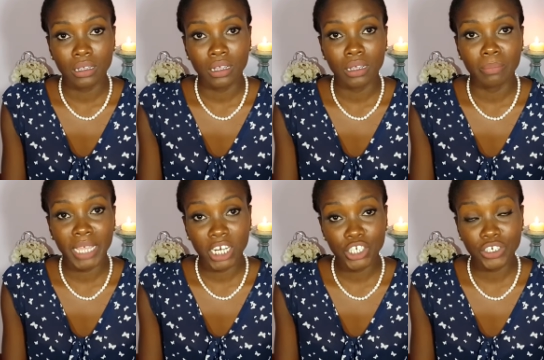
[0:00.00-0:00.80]

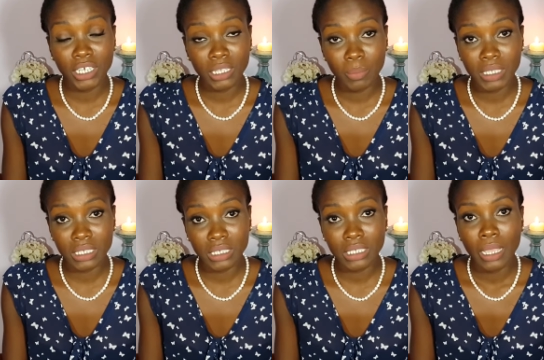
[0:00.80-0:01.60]
manager in the
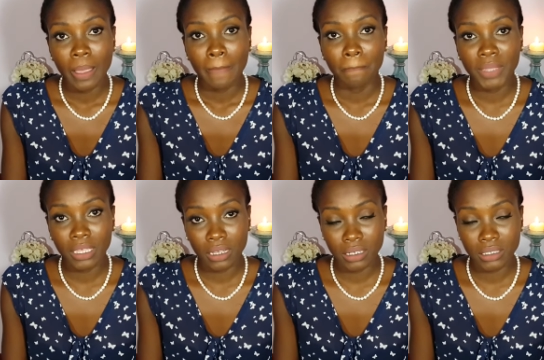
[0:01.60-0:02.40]
business
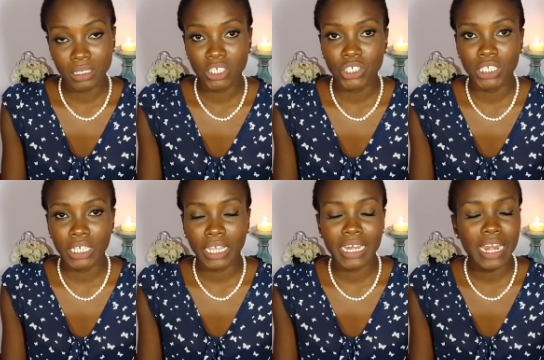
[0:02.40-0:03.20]
because
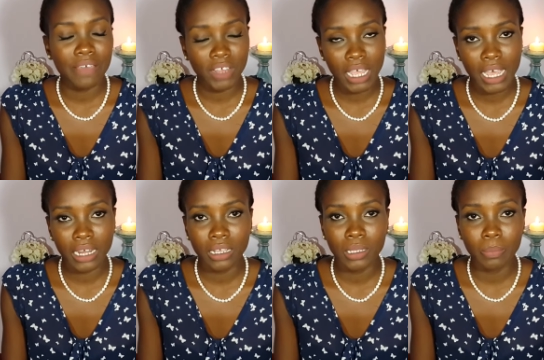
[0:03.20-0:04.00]
she had never
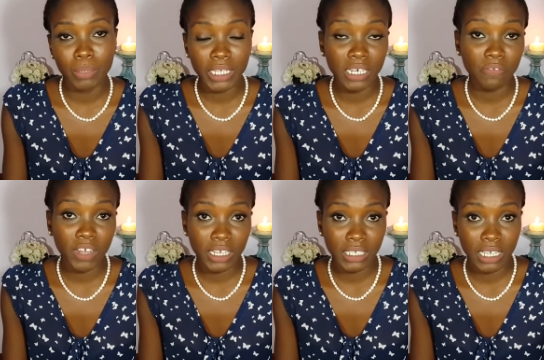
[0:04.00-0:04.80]
had a complaint
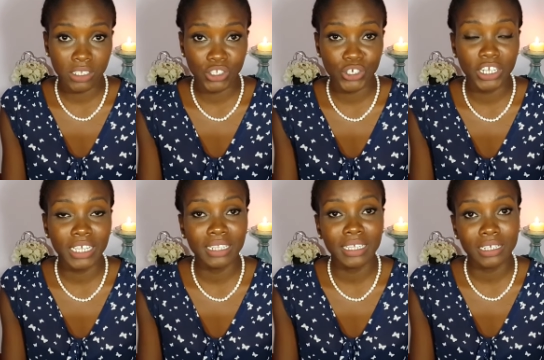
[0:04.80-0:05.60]
filed against her
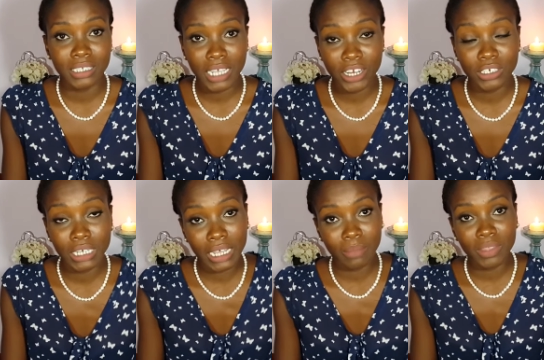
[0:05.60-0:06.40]
in the entire
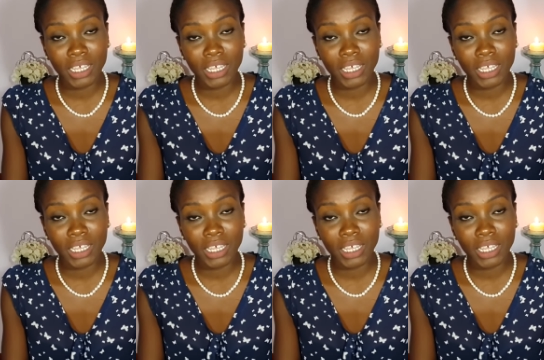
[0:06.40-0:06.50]
time